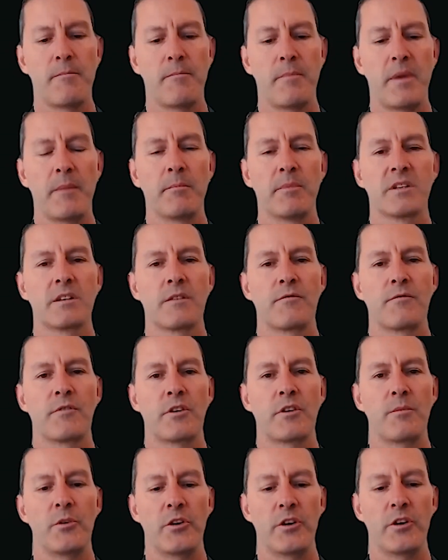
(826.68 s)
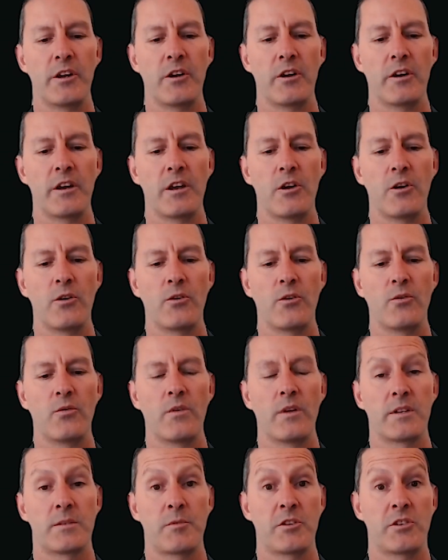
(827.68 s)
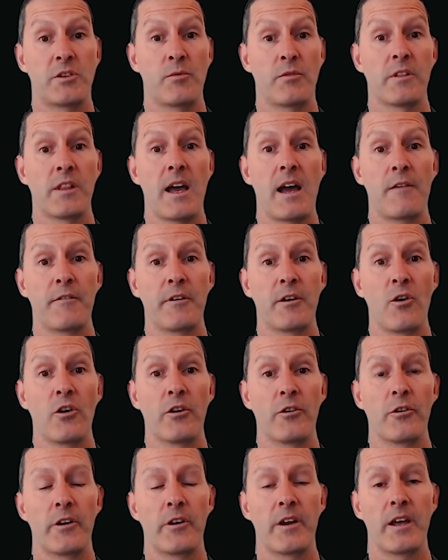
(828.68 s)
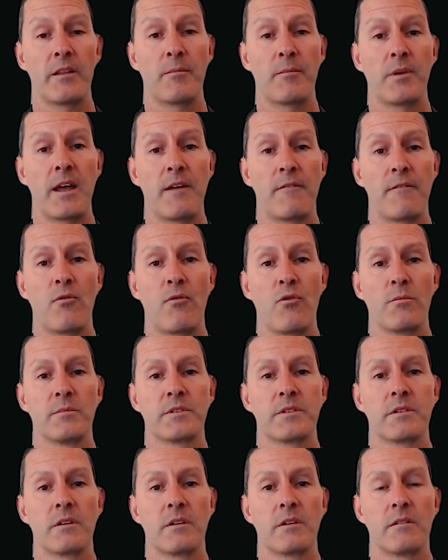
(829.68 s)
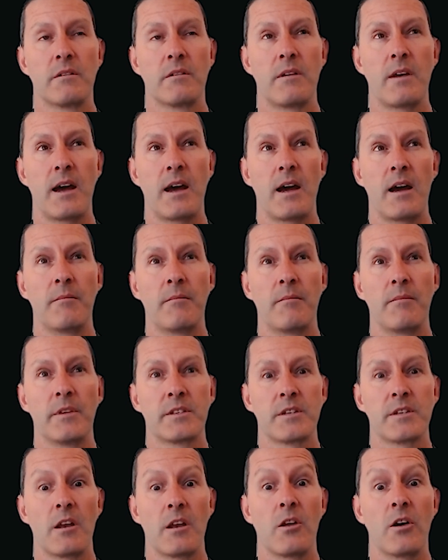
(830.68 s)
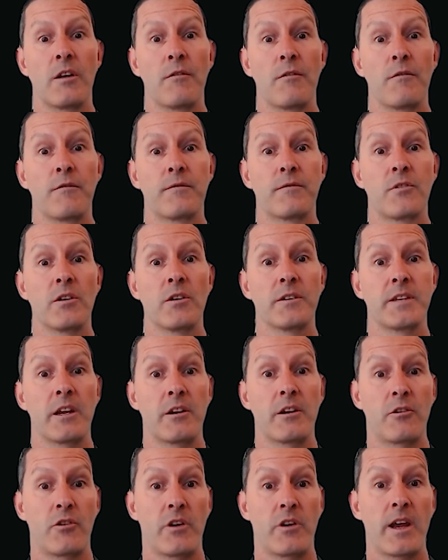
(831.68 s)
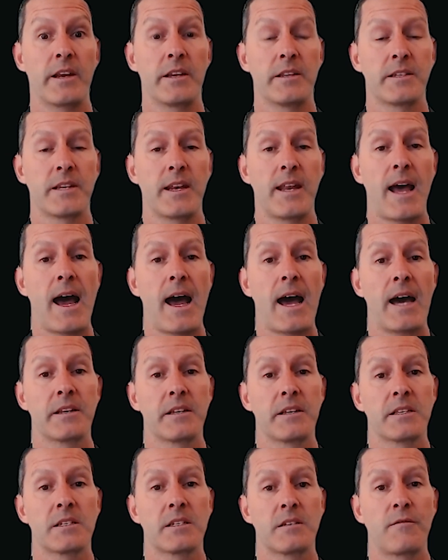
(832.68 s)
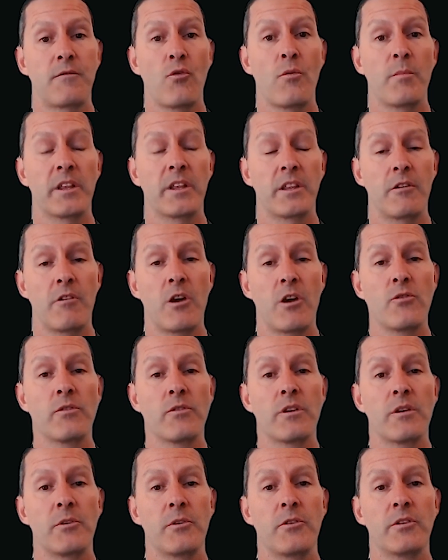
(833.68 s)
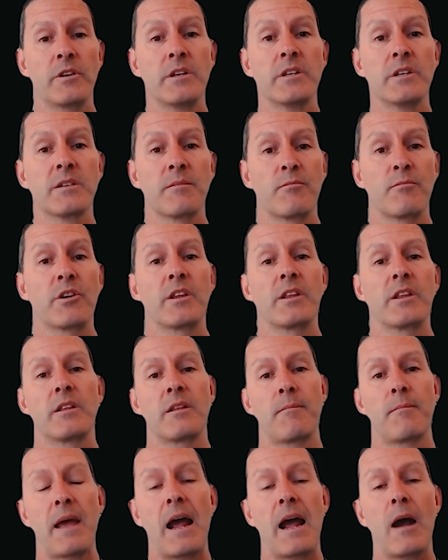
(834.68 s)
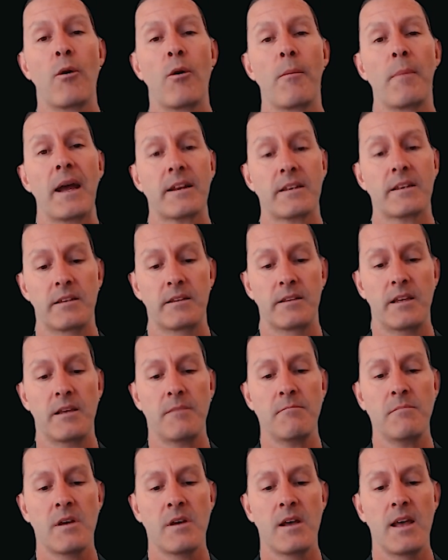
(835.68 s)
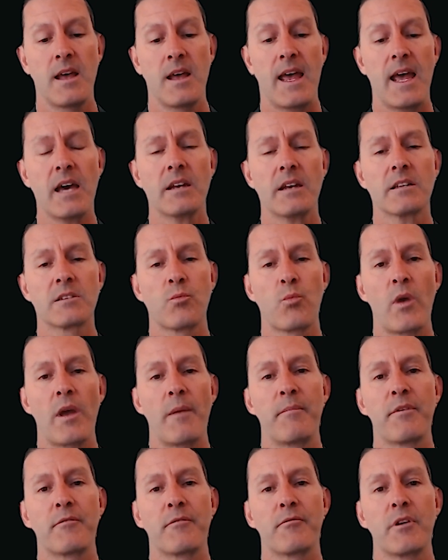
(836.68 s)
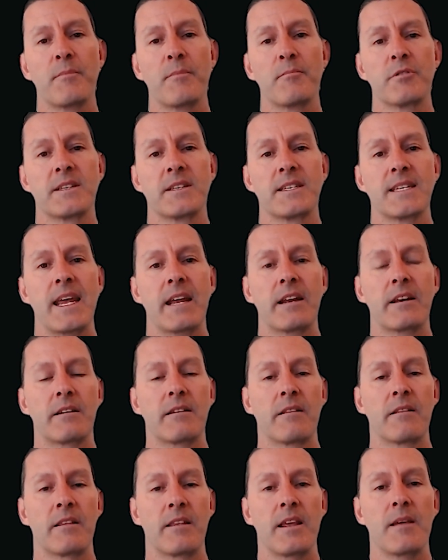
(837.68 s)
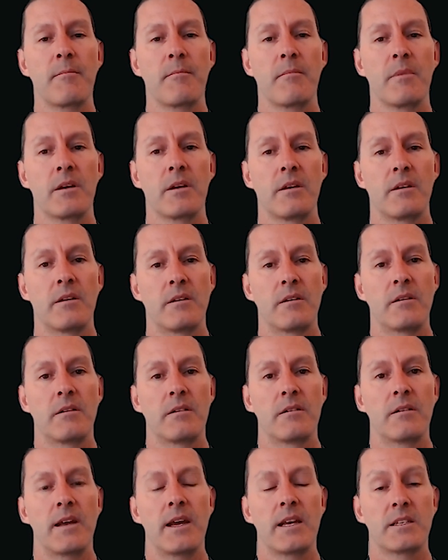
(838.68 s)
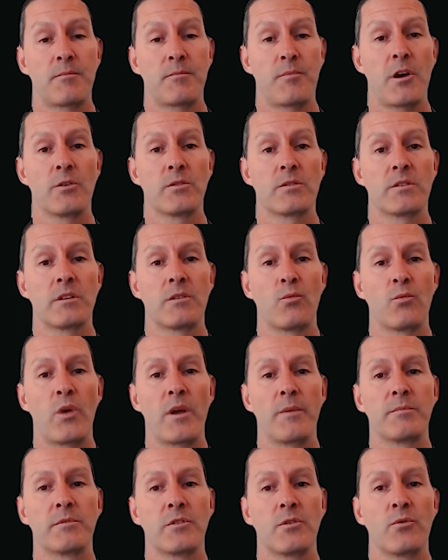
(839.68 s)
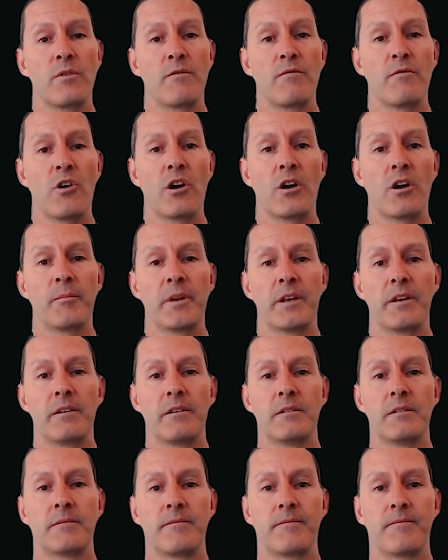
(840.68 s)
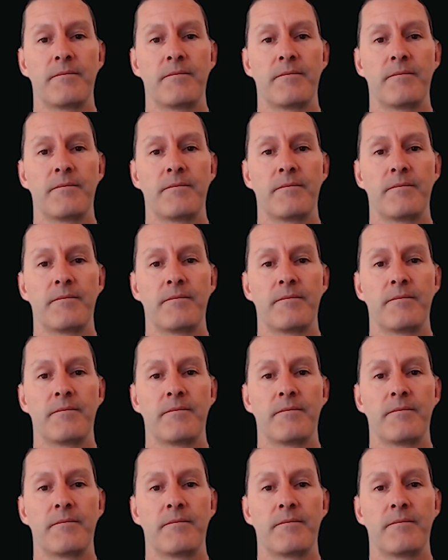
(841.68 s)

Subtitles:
the members of the community, I know, especially with Laughing Otter and other platforms, there's a lot of content creators and artists forming their own communities and bringing the power back to them. How does Web3 protect them as opposed to the Web 2 environment?